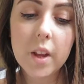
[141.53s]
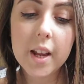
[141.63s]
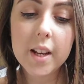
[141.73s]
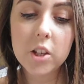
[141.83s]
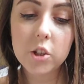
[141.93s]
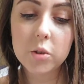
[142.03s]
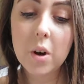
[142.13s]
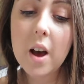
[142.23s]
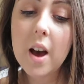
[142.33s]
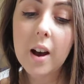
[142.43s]
Initial
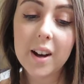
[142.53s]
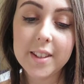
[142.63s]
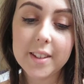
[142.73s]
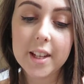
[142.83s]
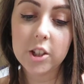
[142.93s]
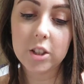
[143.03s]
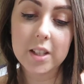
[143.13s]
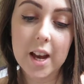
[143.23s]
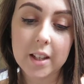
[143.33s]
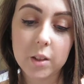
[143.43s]
isolation
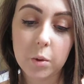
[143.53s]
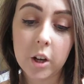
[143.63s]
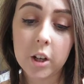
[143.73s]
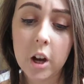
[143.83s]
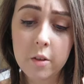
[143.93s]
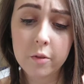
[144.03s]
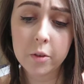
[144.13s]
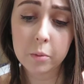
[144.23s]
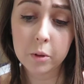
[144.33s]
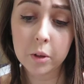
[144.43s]
tanks were
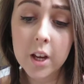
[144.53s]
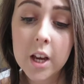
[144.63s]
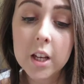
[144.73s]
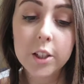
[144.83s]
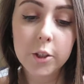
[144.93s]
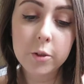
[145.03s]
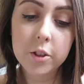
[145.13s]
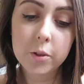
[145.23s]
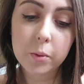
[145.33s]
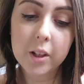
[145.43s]
uncomfortable.
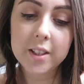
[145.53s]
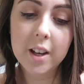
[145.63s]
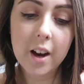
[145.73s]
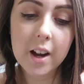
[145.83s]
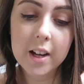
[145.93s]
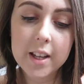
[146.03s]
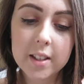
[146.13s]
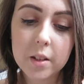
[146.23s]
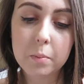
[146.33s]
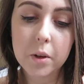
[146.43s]
Users were entirely
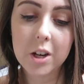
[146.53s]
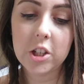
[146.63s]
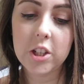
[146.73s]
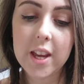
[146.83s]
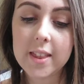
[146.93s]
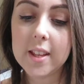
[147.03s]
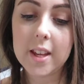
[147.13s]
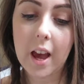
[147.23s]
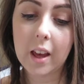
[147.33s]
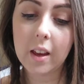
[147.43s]
submerged in the
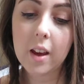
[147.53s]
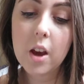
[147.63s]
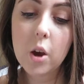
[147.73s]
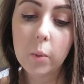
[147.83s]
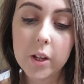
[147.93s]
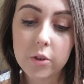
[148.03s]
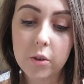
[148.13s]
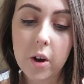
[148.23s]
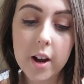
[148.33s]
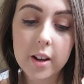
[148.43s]
tank, which
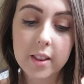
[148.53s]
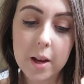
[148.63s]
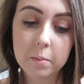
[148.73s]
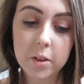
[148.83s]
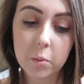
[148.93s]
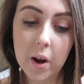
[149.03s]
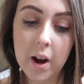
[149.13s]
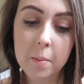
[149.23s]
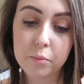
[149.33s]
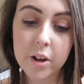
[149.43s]
required them to
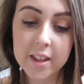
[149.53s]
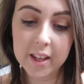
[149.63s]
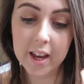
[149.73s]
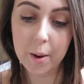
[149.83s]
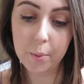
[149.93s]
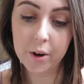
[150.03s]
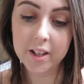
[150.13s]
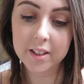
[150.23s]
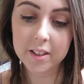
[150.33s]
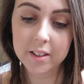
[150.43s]
wear a breathing
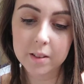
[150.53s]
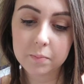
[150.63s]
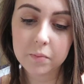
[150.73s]
apparatus